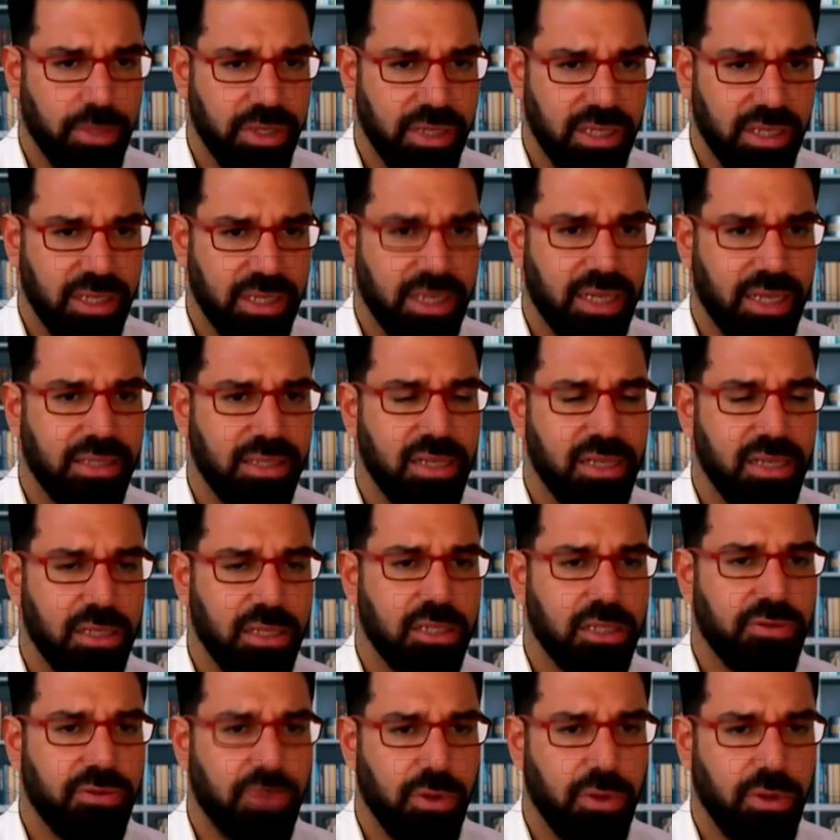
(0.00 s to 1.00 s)
This is a
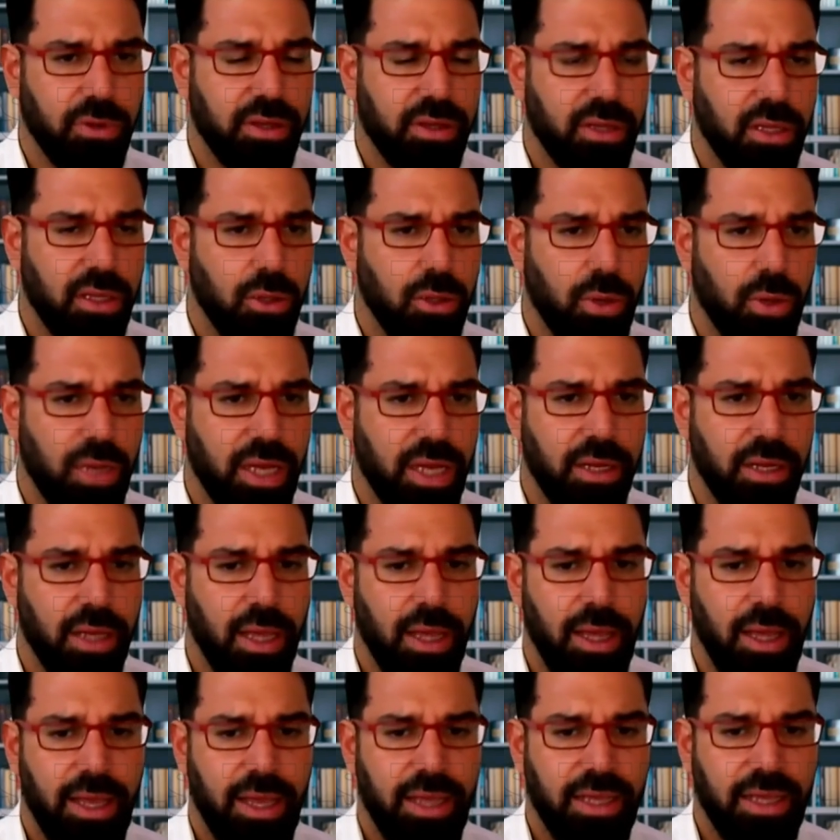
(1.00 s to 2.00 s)
consensus view that the
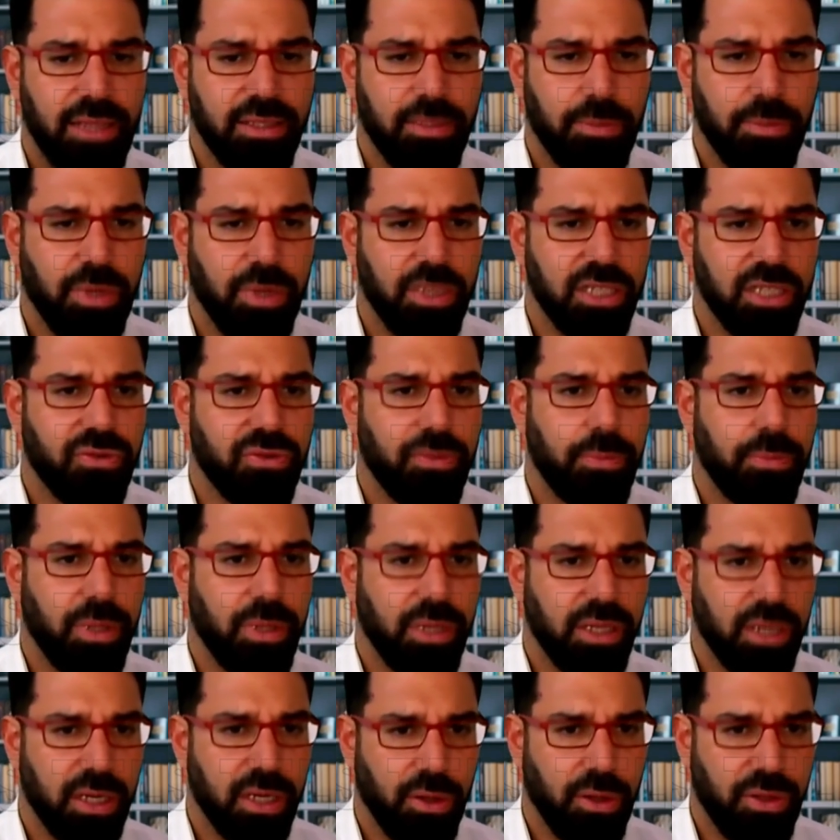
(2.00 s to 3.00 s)
UN is a place for
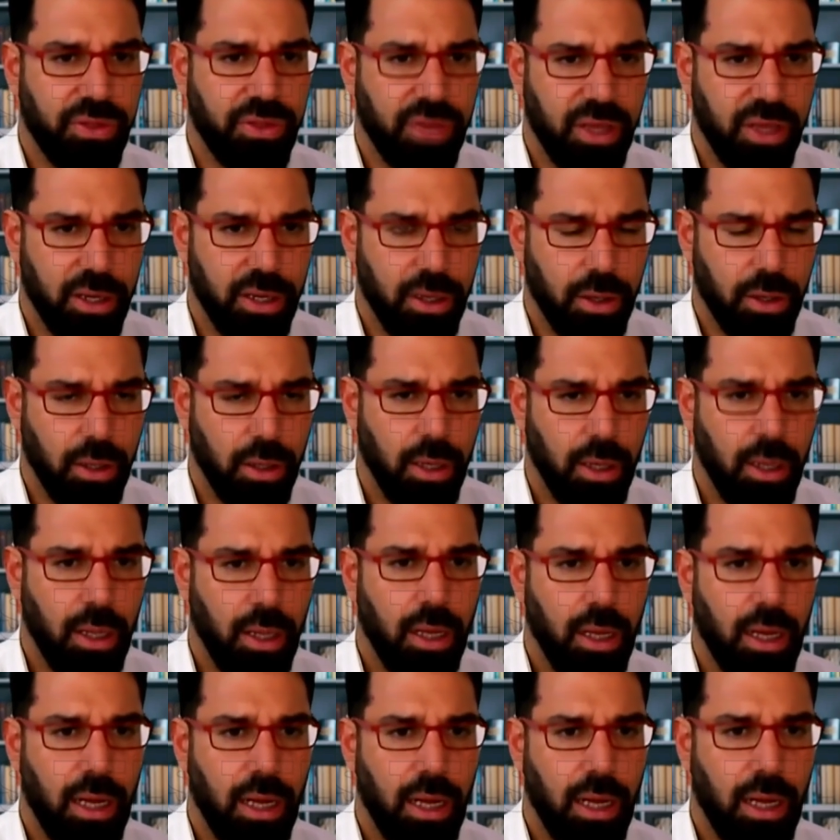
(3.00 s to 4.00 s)
political theater,
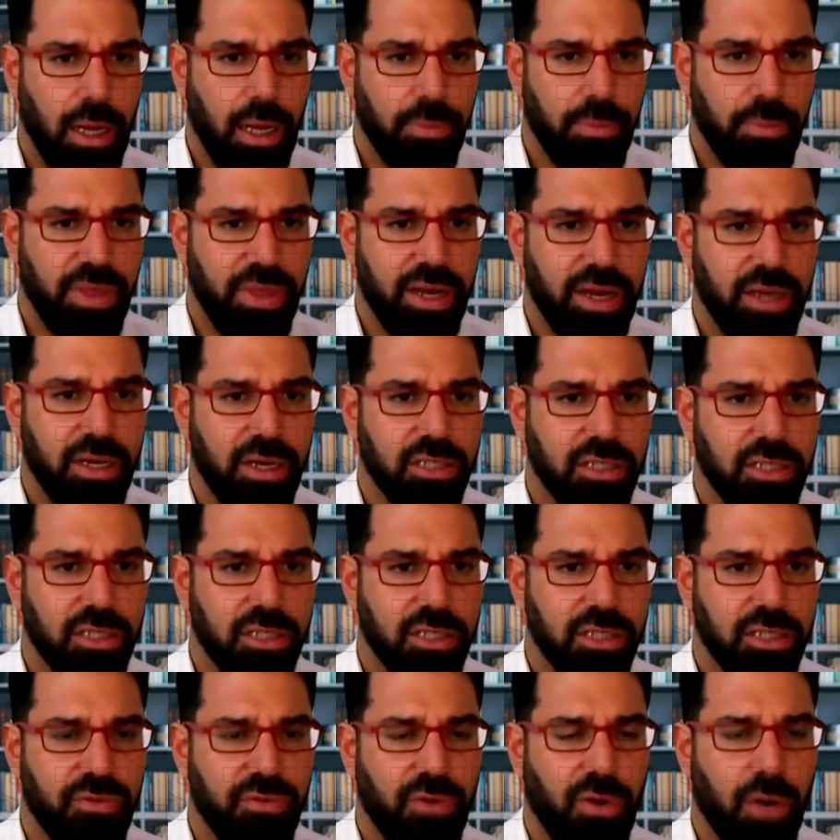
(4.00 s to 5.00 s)
that it is
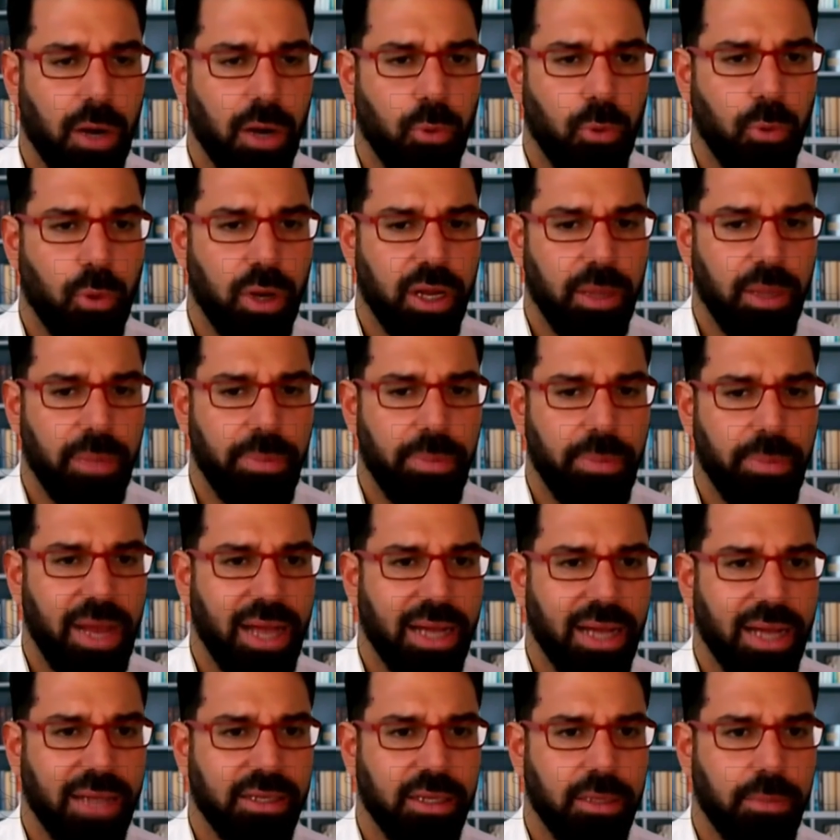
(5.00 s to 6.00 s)
far more
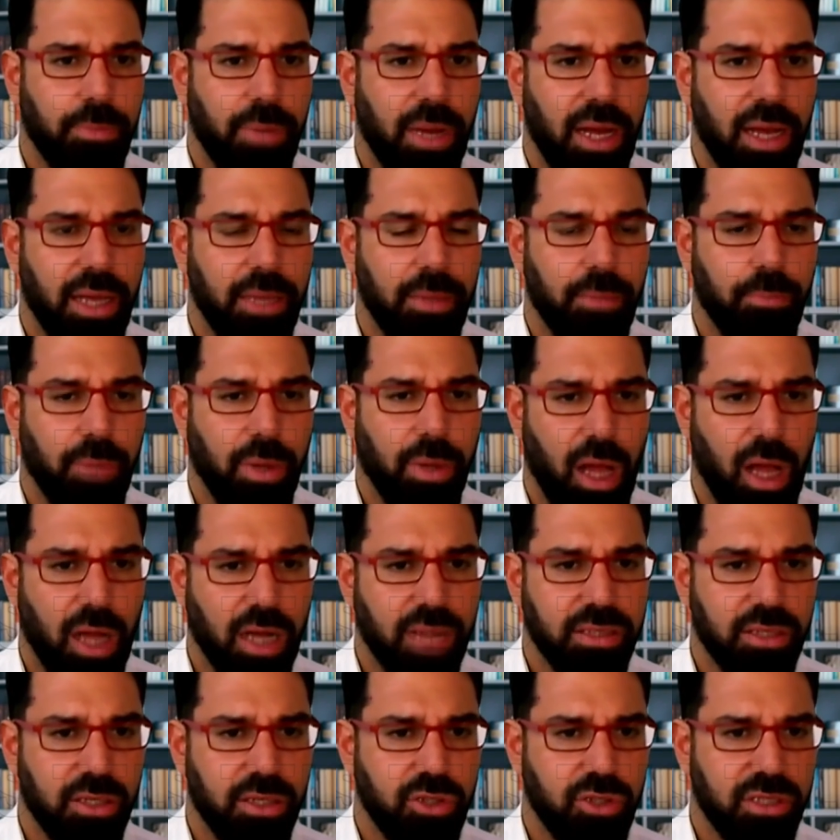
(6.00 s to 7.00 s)
impacted by blocs
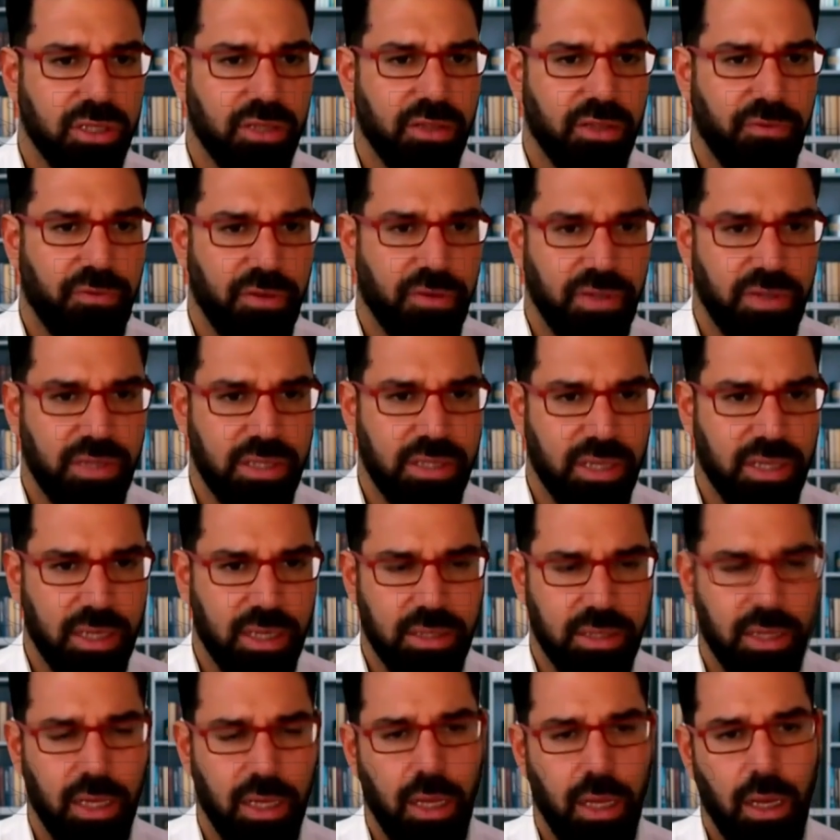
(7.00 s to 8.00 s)
such as the
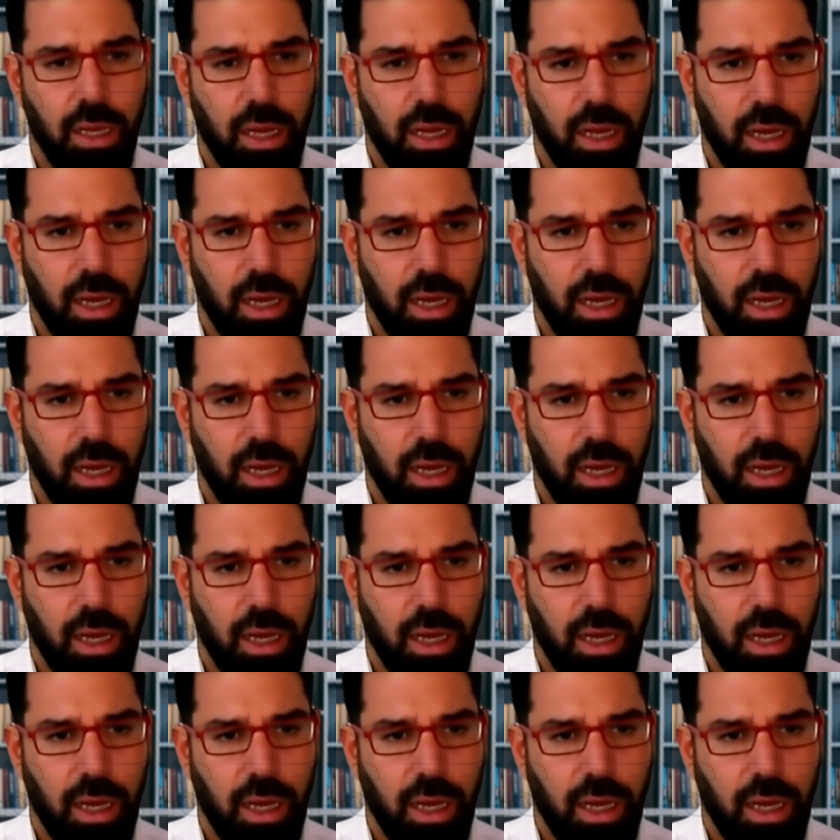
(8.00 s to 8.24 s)
56